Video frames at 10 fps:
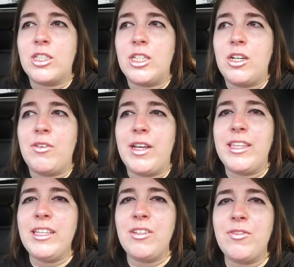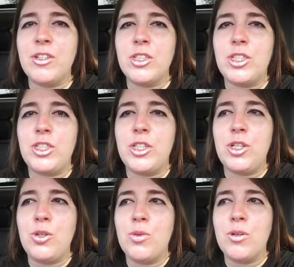so I think the first
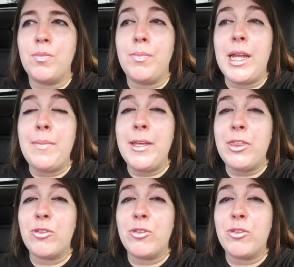two or maybe